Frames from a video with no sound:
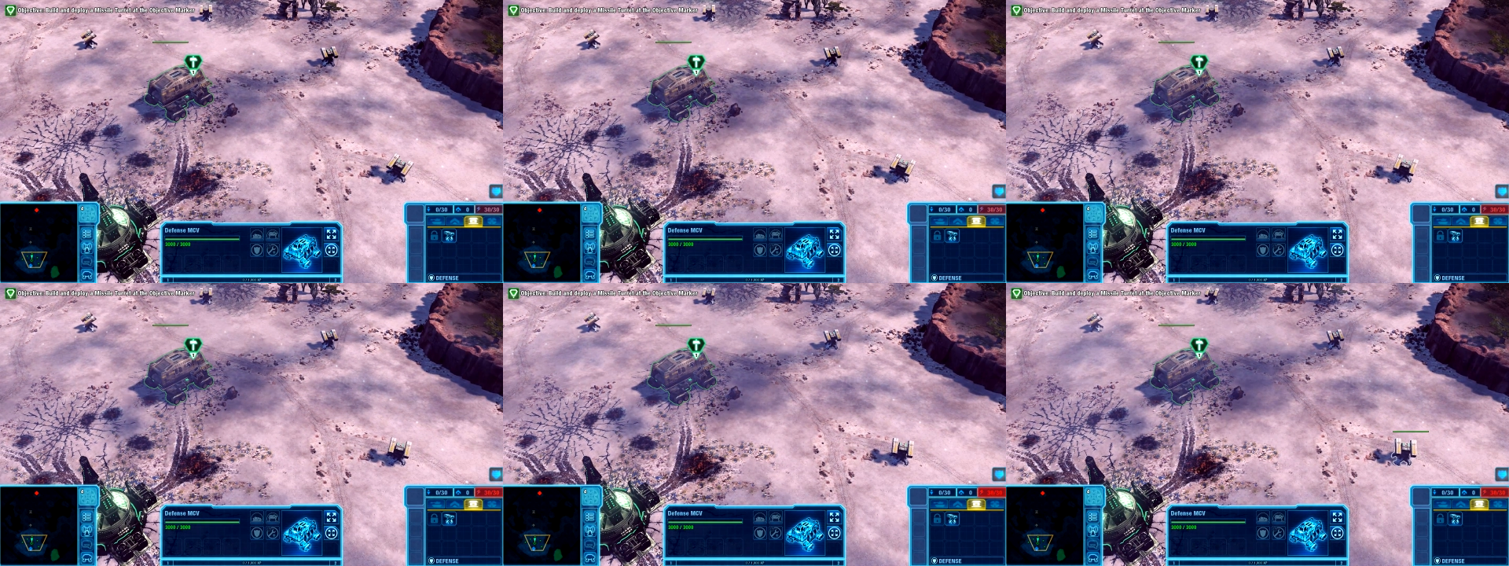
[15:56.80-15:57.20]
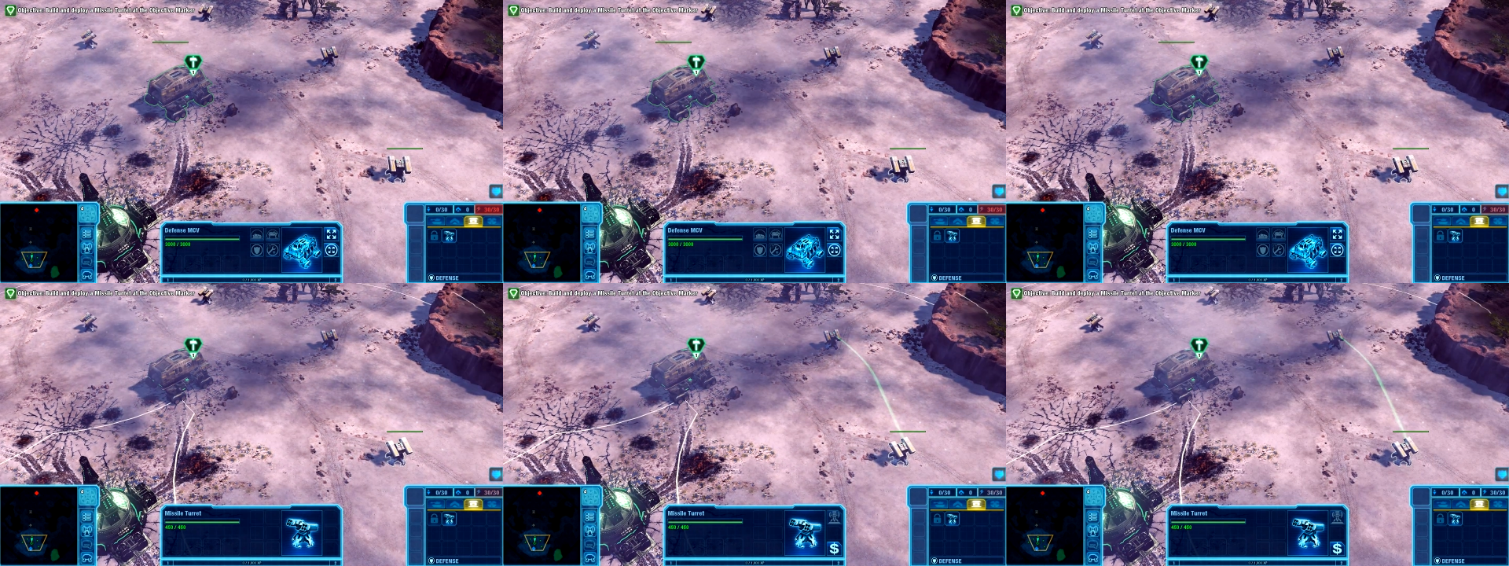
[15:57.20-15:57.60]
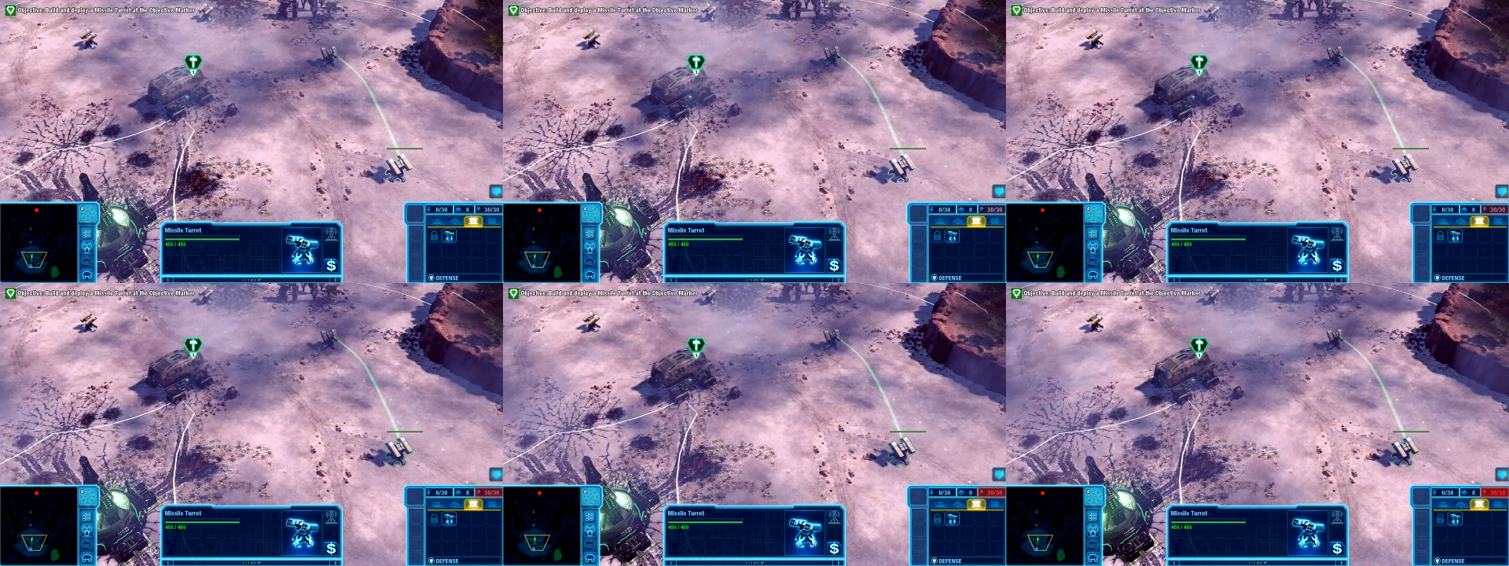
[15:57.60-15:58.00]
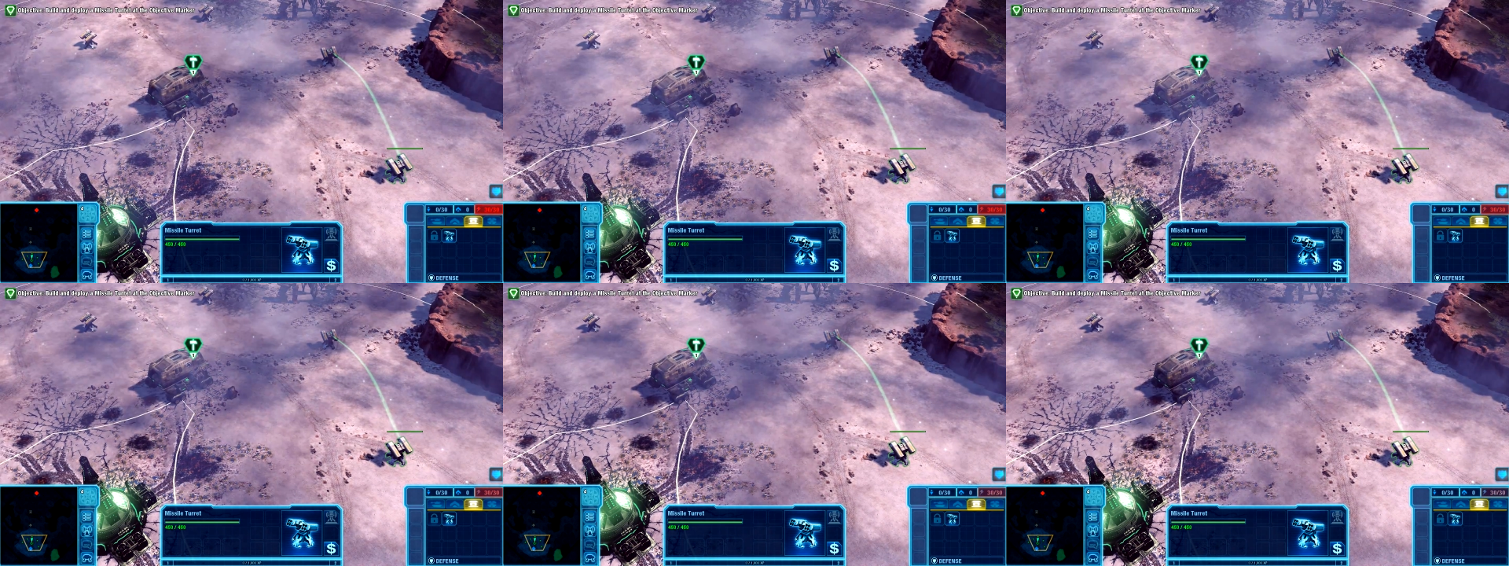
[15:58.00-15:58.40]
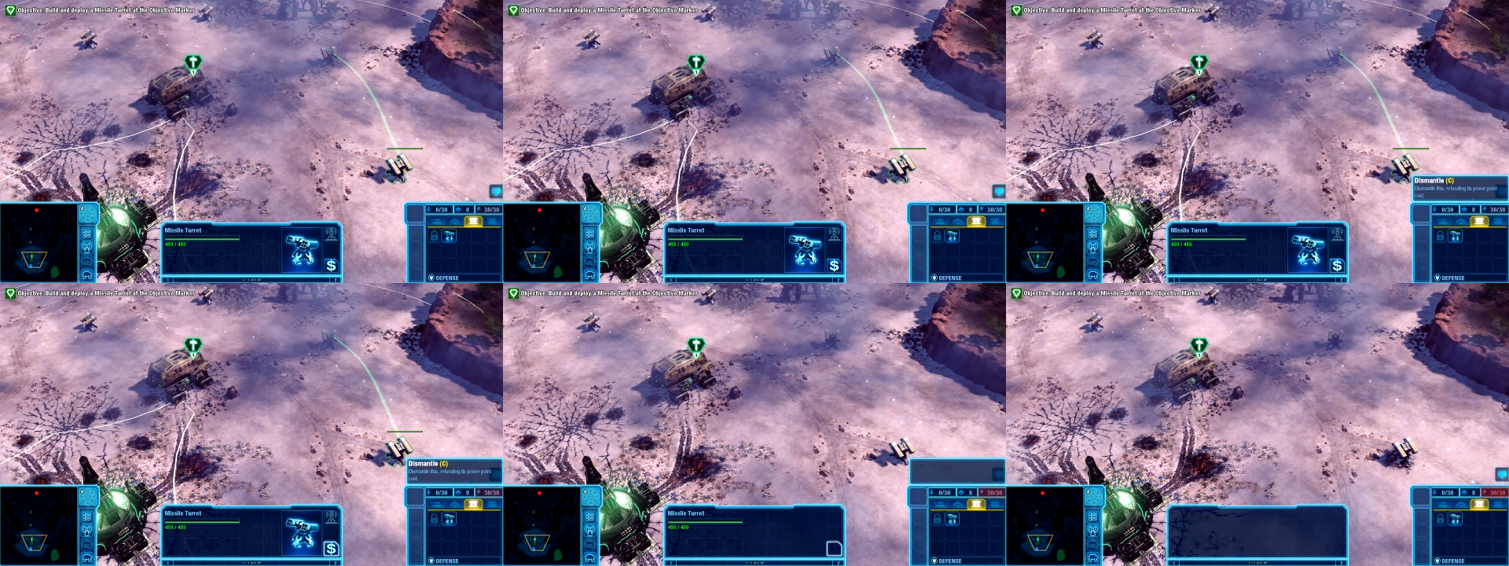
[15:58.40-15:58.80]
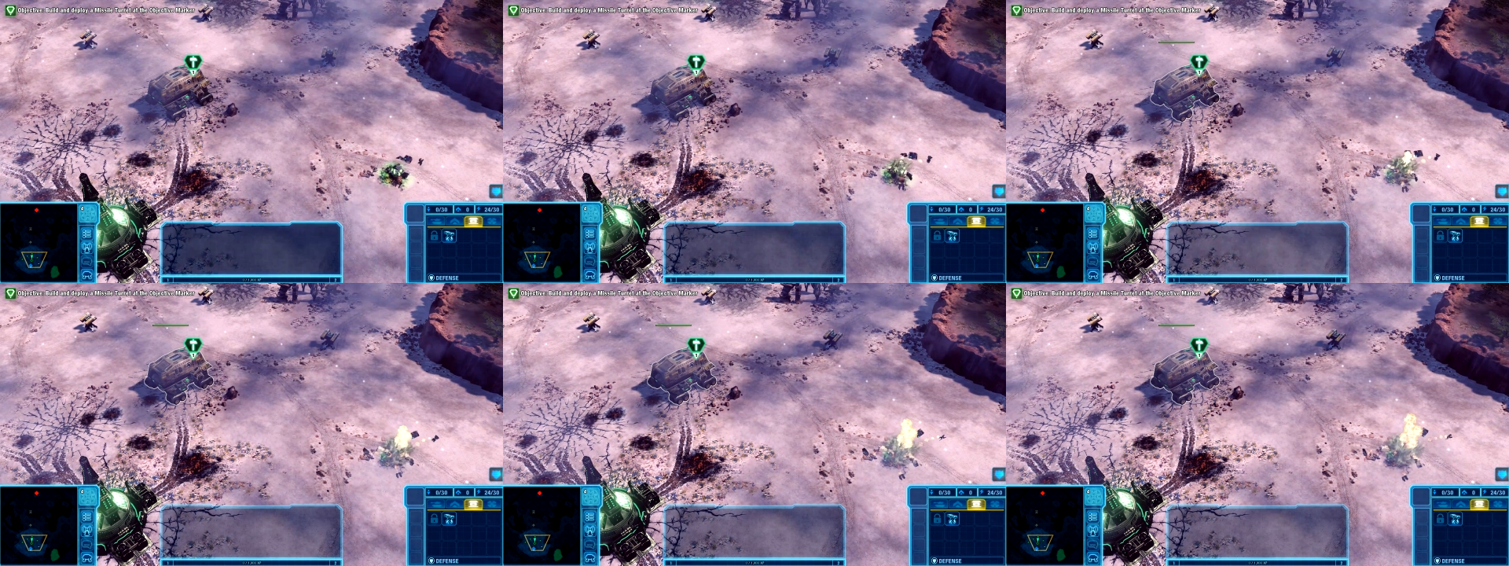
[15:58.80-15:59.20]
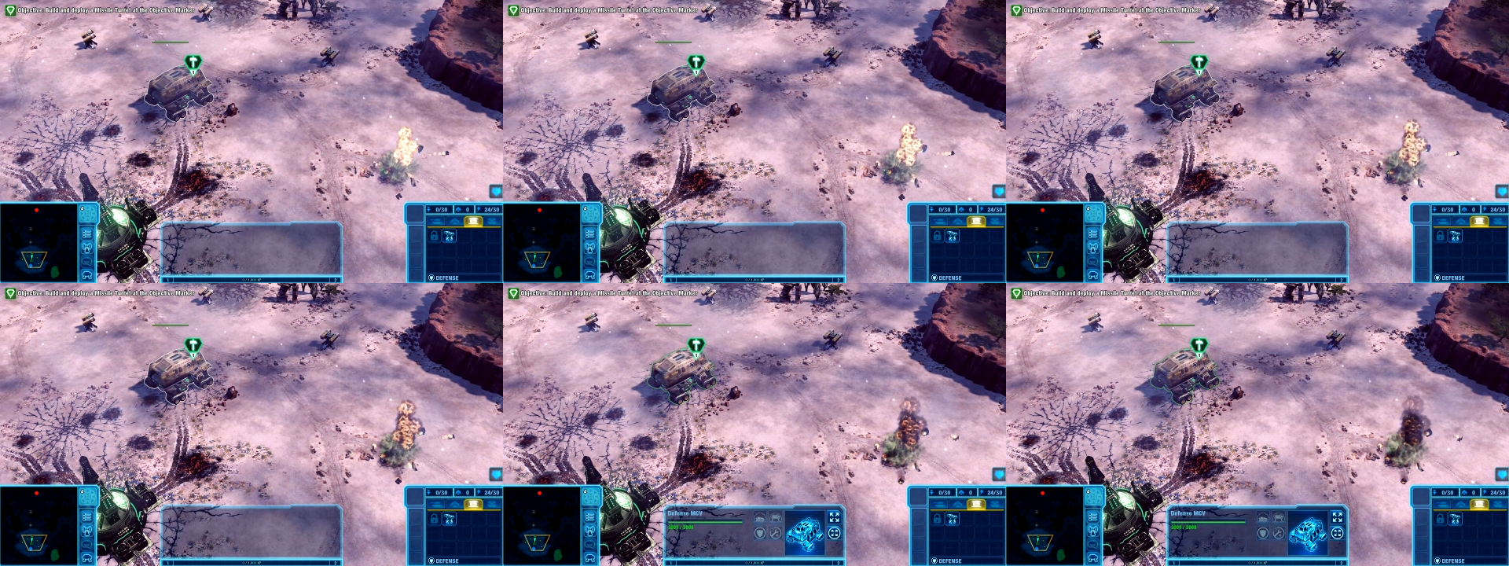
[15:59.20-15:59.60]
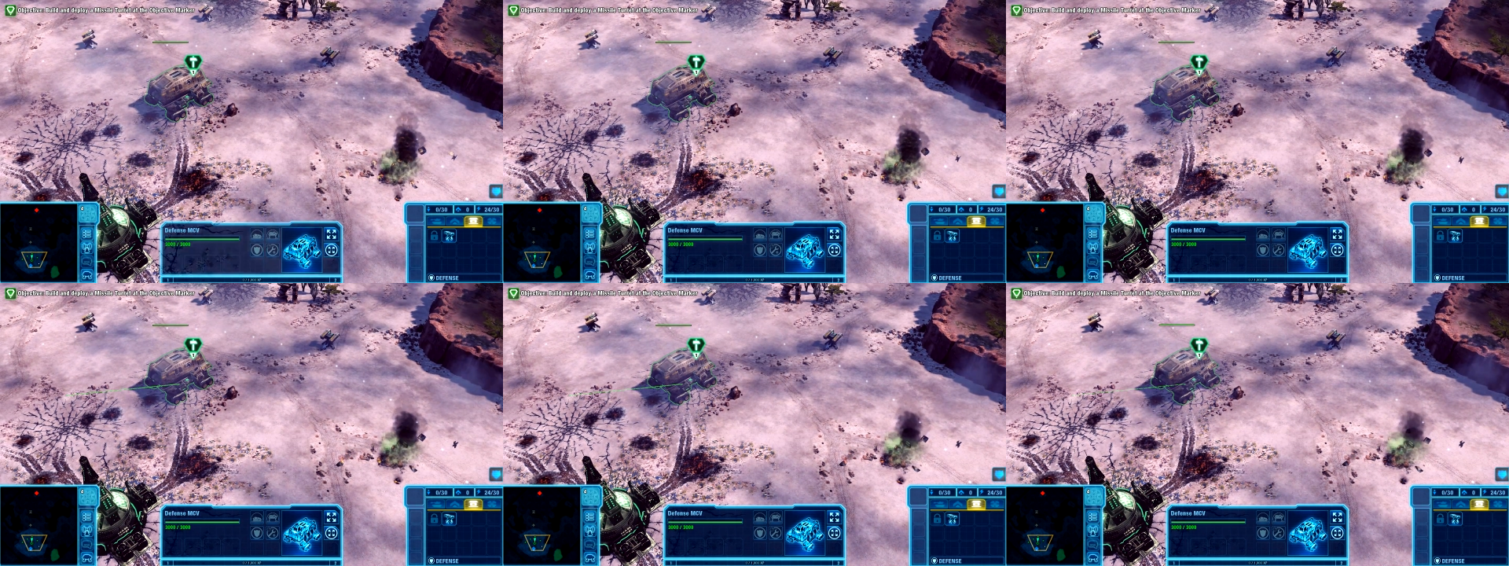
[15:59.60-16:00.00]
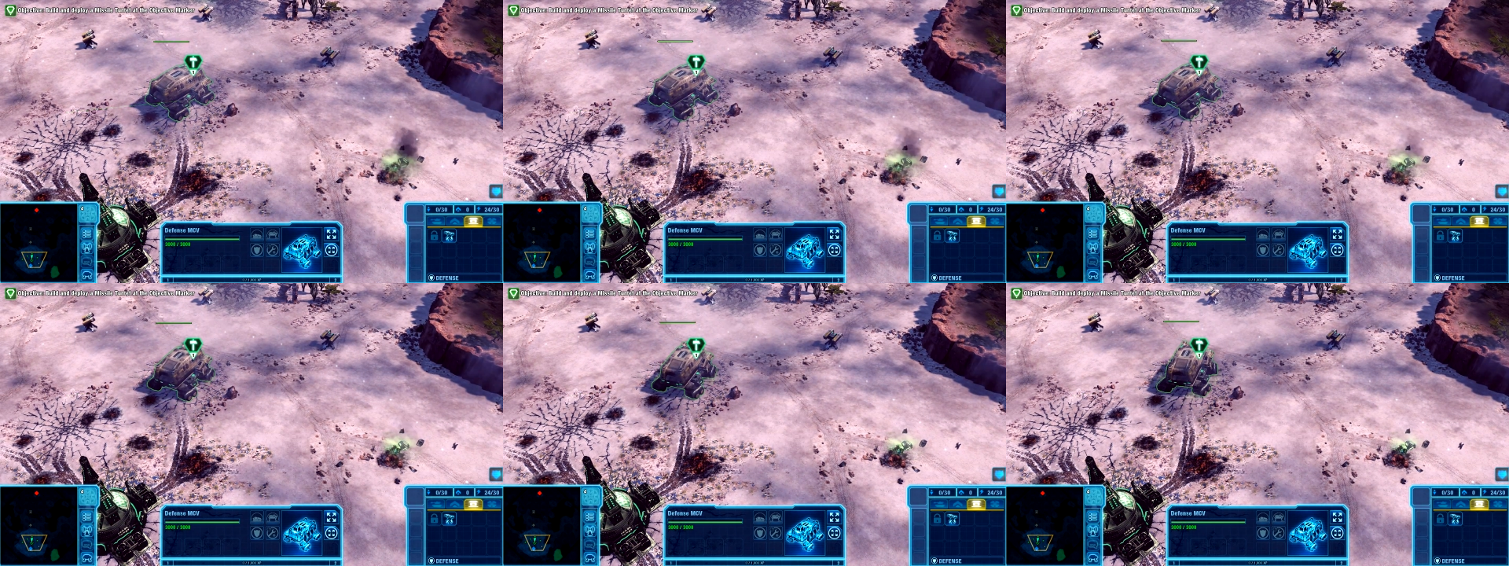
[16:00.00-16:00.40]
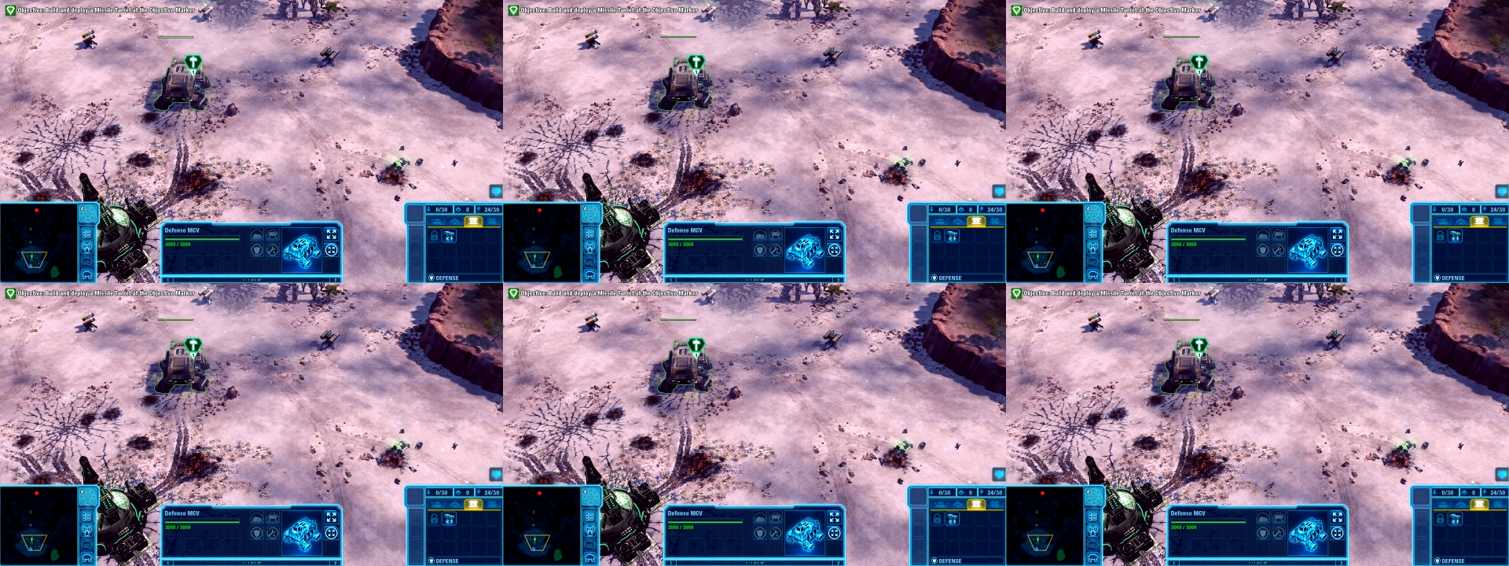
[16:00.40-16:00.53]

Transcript: [unreadable: no face in view]